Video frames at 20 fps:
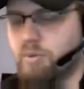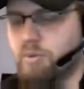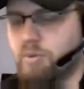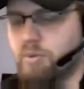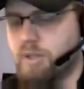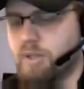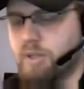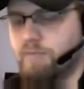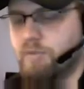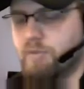
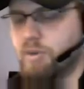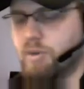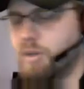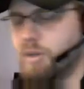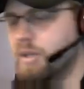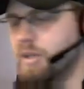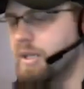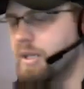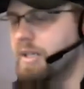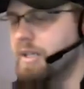search your
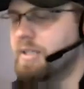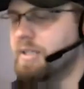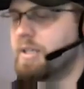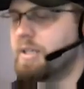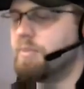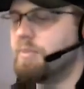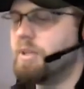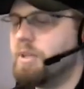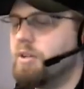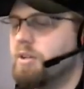library for up to
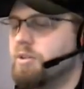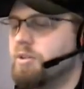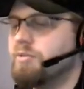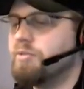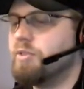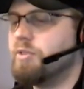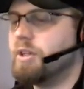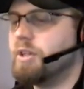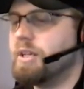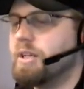2 basic
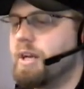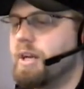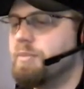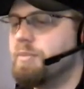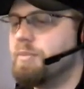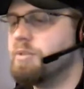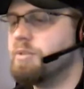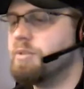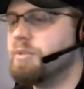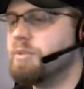land
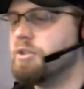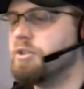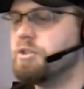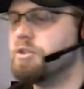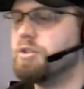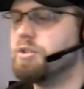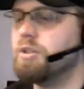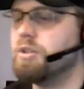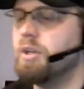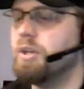cards,
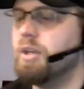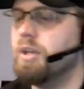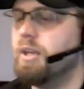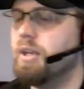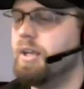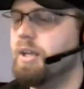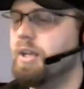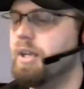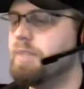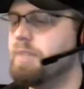reveal
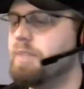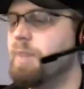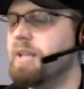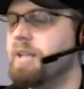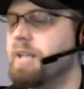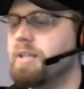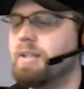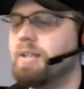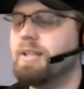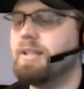those
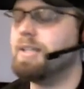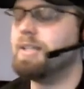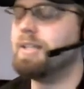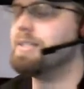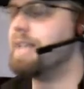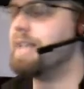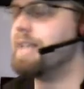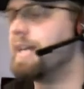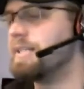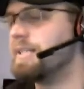cards,
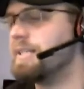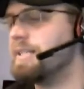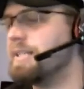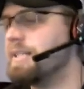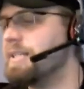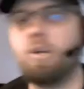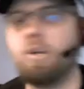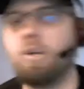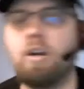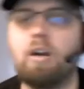and put 1
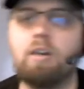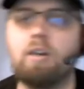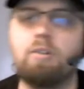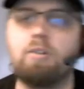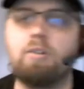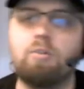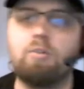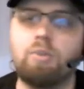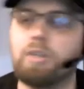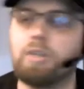onto the
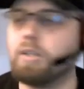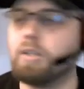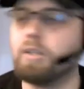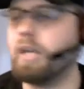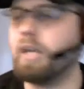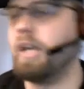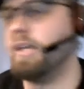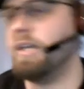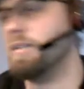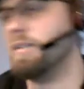battlefield
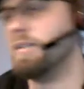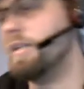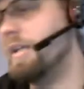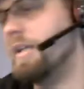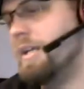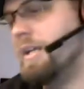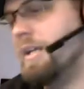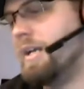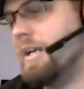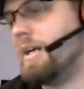tapped and the other
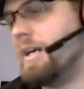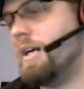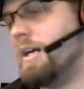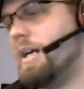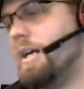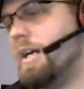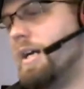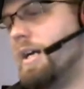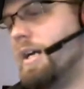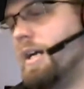1 into your
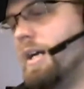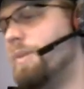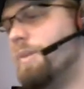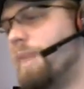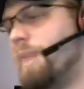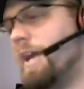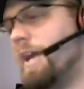hand.